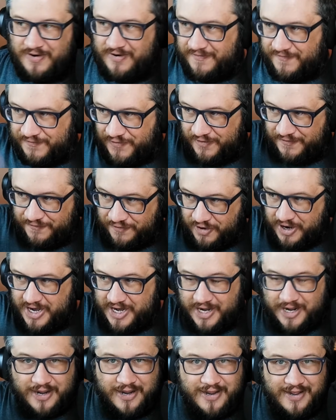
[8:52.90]
for
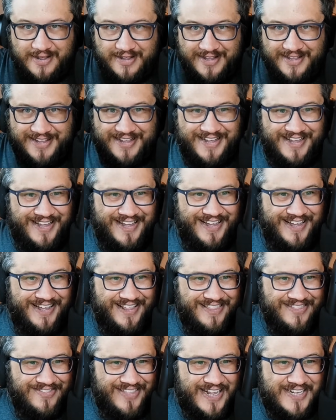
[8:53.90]
free.
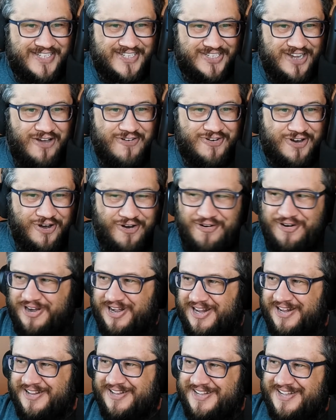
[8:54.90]
That's so
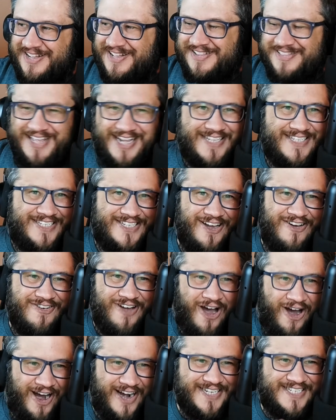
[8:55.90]
cool. That's so
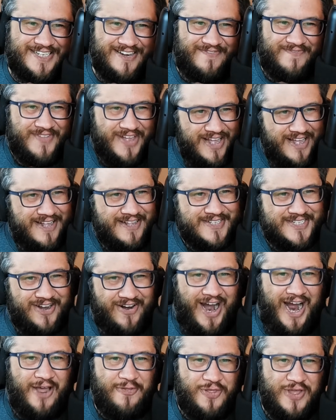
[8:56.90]
awesome. So
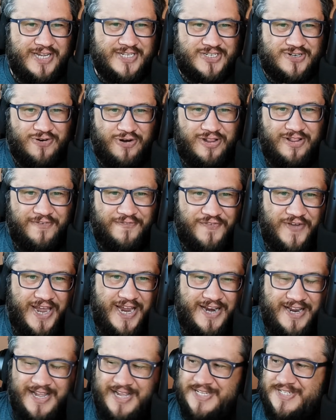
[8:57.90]
I think Scroll of
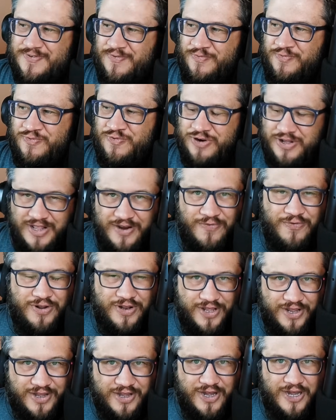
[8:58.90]
Fate is really,
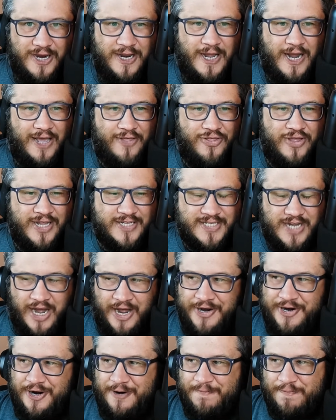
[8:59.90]
really good. I think it's
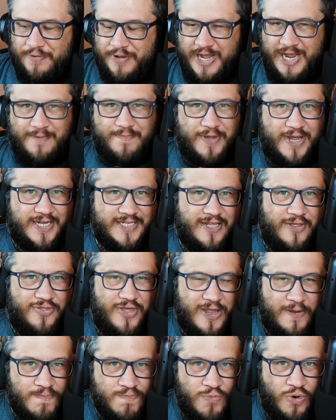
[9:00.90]
underplayed because I
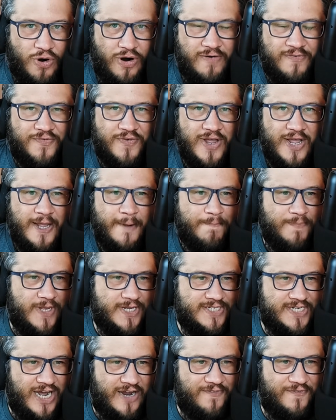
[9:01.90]
think morph
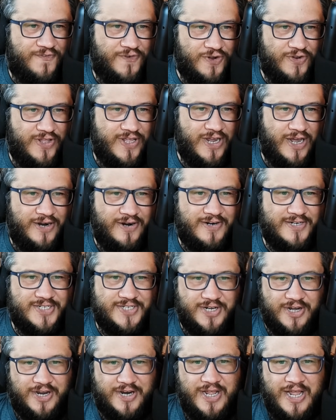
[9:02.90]
is not fully
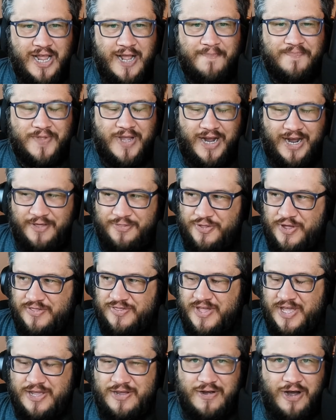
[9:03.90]
understood. I think
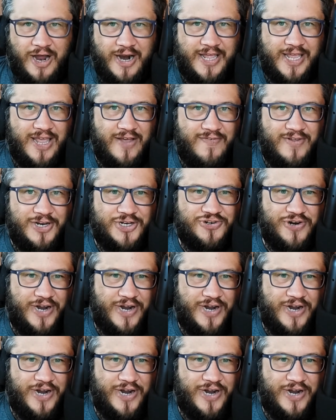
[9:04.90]
that you ought to give it a try,